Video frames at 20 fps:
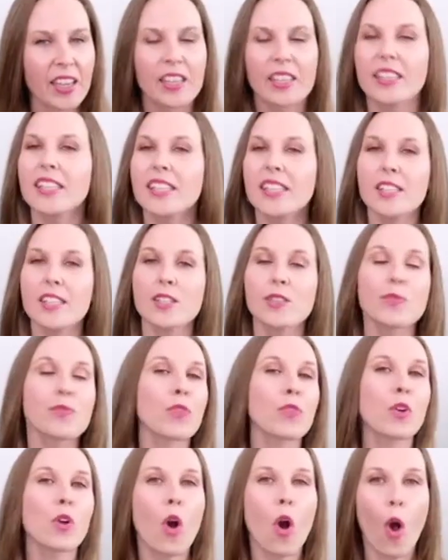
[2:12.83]
This is
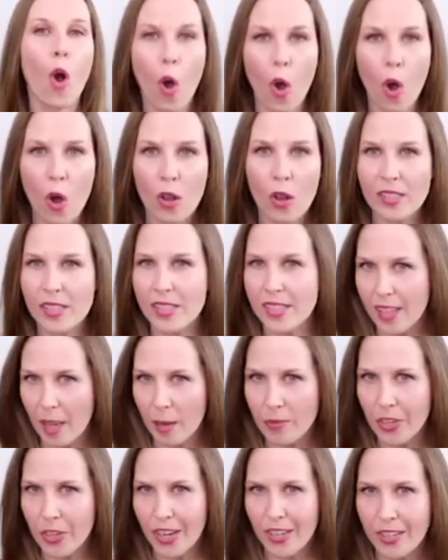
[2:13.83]
for all
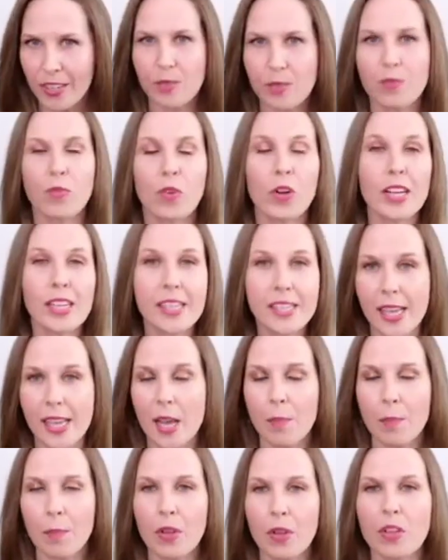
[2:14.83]
subjects. For
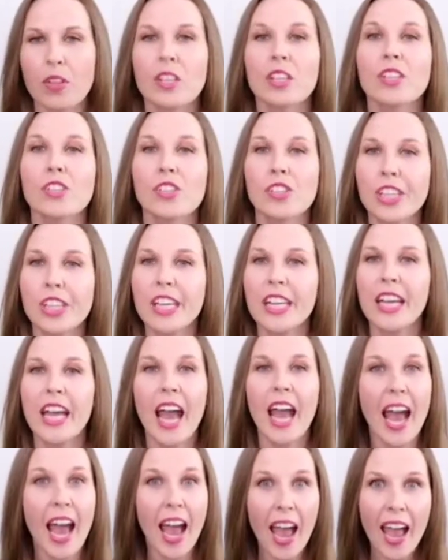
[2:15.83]
example, she
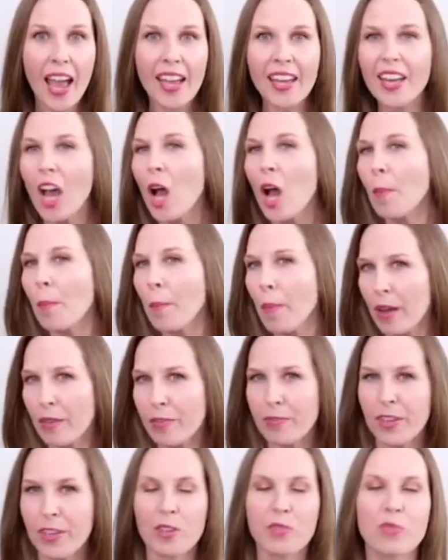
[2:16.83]
had a
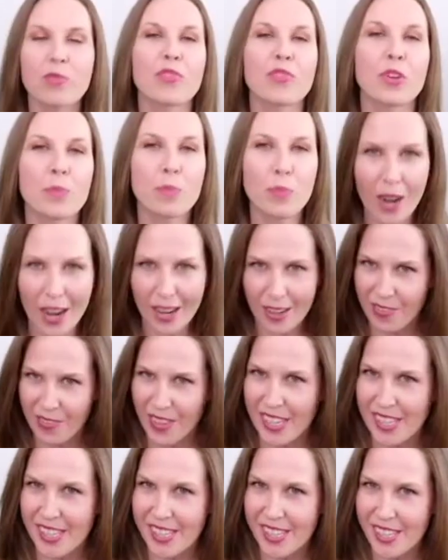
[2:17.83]
muffin for
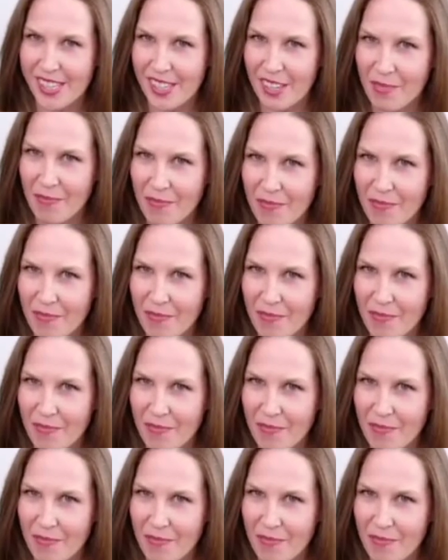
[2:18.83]
breakfast.